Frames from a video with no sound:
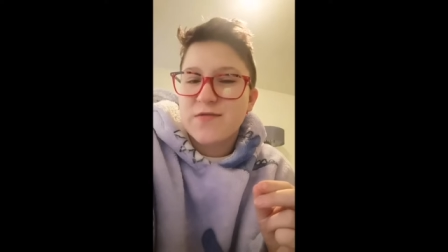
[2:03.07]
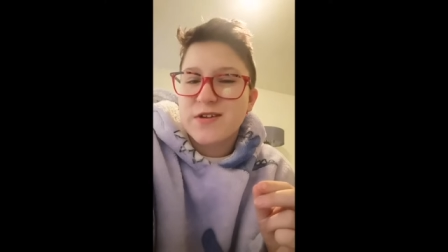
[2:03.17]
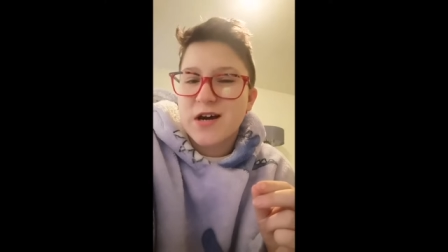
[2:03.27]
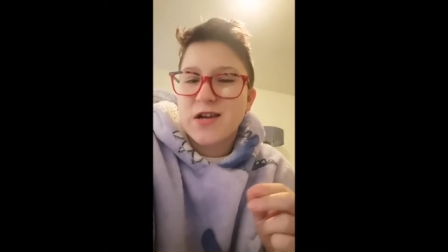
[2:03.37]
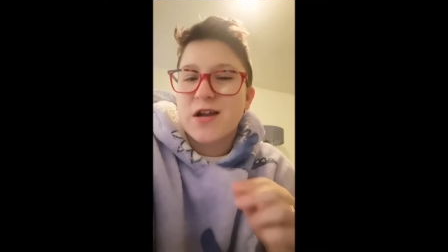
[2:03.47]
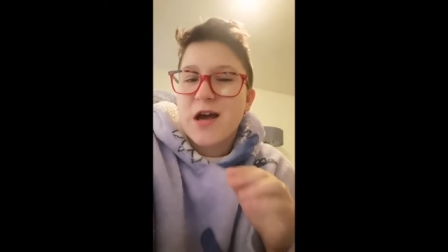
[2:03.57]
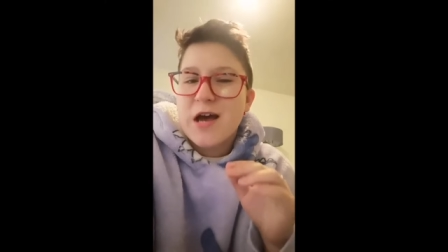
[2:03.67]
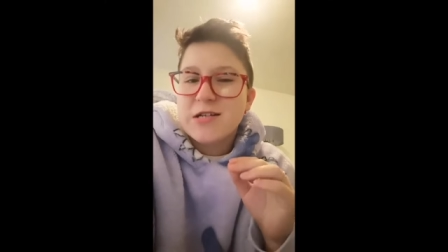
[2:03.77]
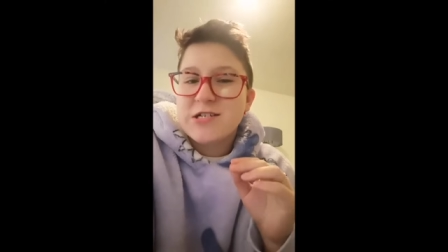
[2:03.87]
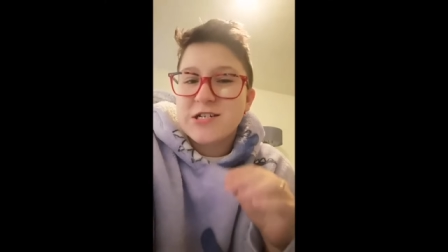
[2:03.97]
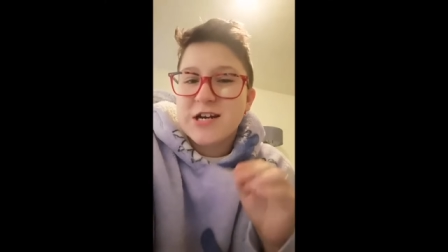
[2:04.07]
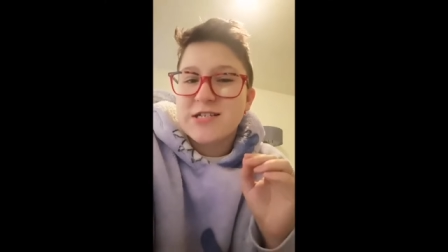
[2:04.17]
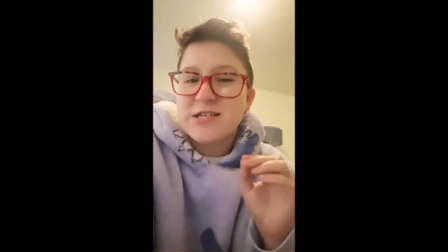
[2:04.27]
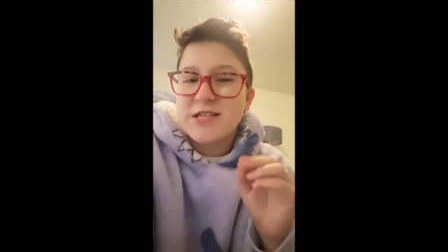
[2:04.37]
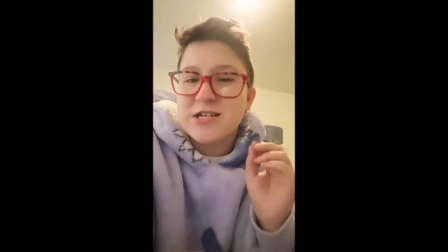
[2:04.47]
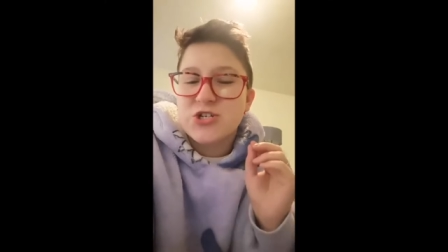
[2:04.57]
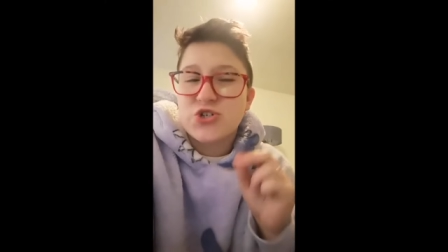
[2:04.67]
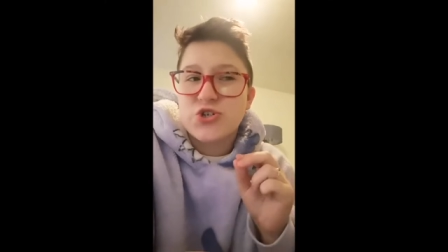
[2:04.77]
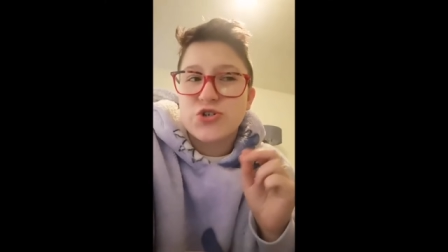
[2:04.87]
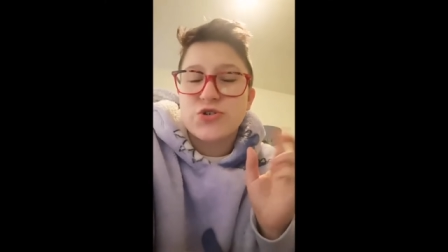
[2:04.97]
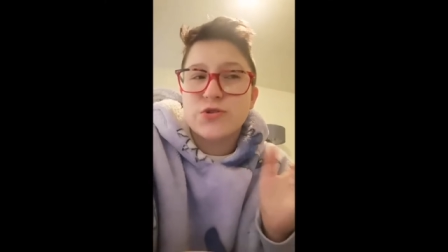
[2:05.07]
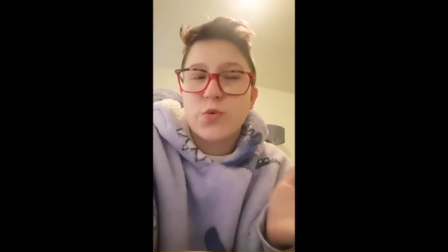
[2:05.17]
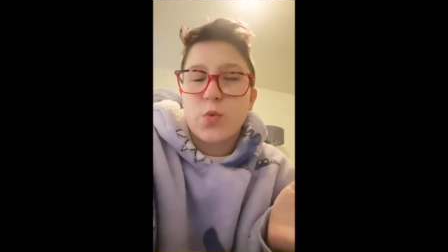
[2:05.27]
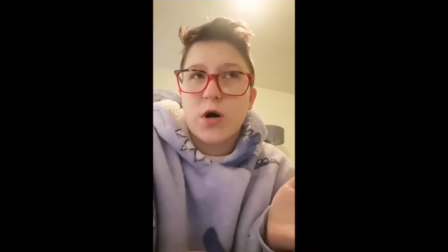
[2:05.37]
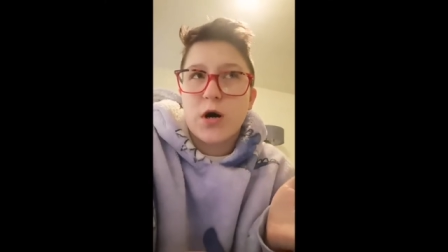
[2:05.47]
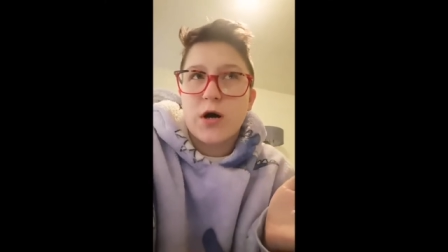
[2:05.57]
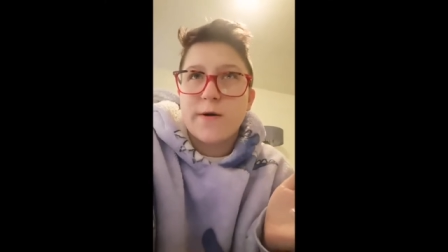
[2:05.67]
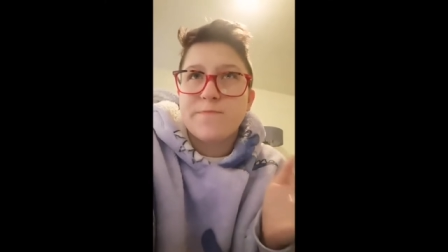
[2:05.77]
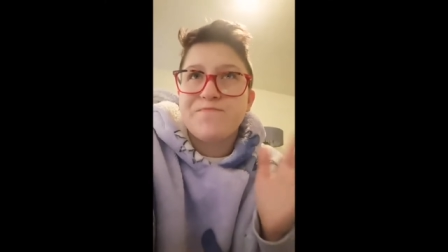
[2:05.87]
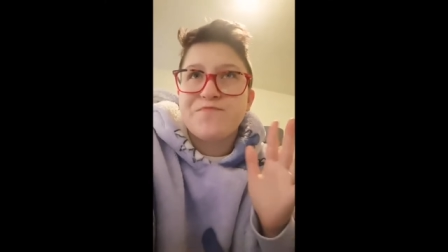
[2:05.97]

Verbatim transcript: that I've done suggests that these shoes were